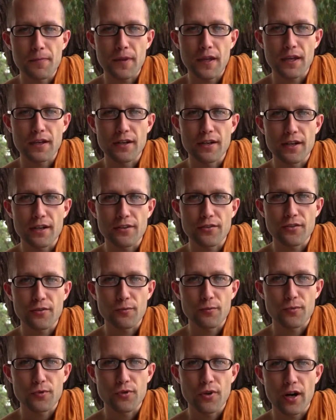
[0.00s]

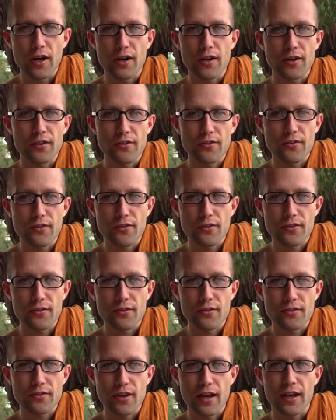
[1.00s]
hedonism, drugs,
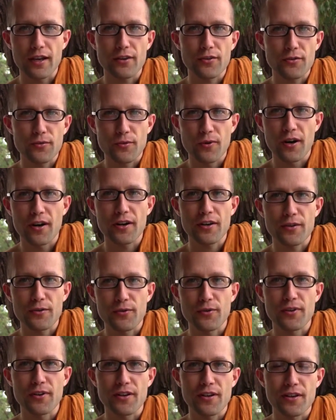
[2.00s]
sex, rock
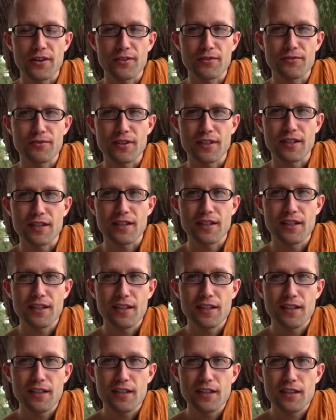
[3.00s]
and roll, all of
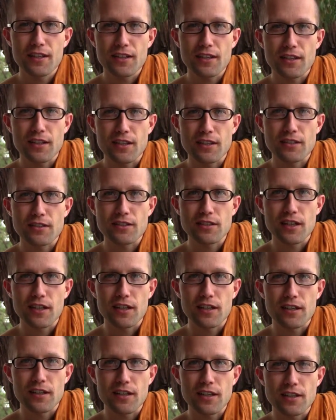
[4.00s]
these
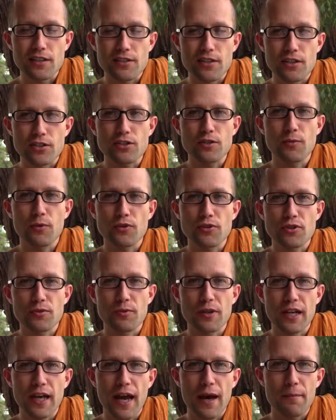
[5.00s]
things that are supposed to
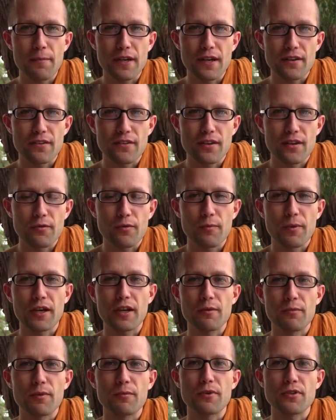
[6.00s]
bring happiness, and they were
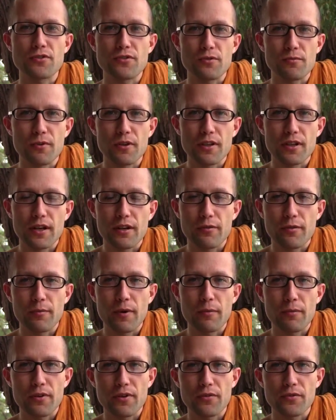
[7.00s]
making me miserable. And I
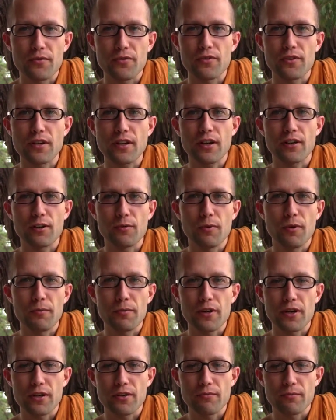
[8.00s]
remember this was a terrible
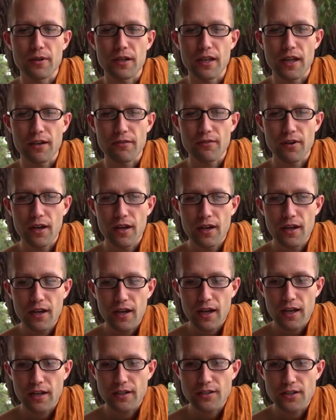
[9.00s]
period of my life.
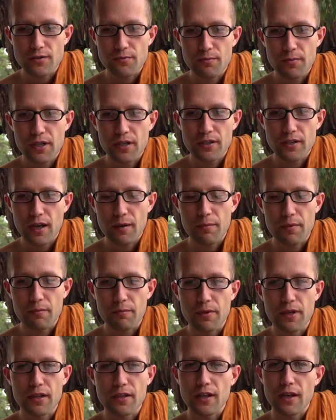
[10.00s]
And it just built up
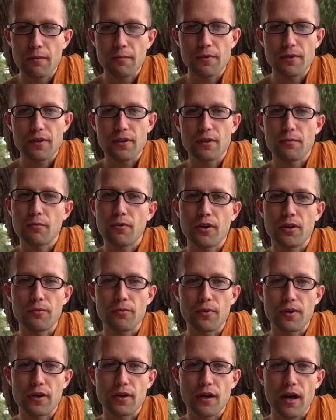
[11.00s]
and built up to the point
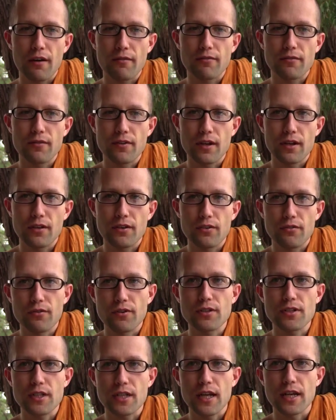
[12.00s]
where in
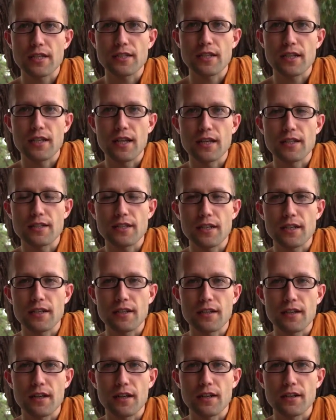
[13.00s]
university I said, that's it,
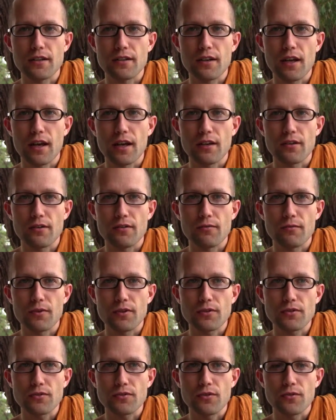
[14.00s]
and I
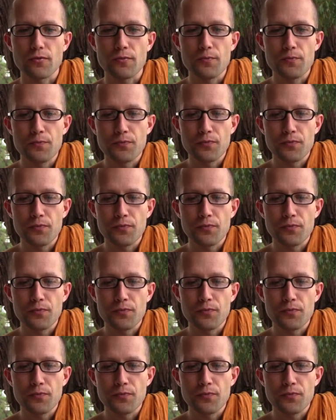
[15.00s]
withdrew.